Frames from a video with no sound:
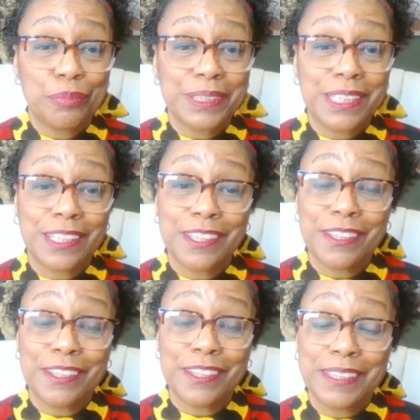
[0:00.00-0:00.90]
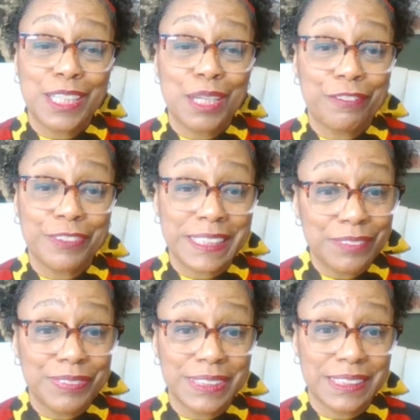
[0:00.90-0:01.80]
with learning about
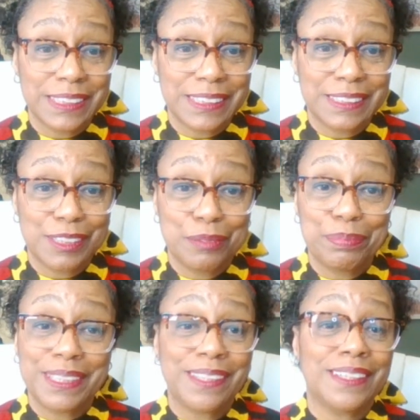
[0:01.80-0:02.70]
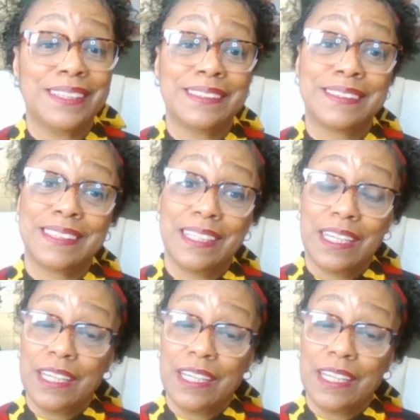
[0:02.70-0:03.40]
forgiveness, because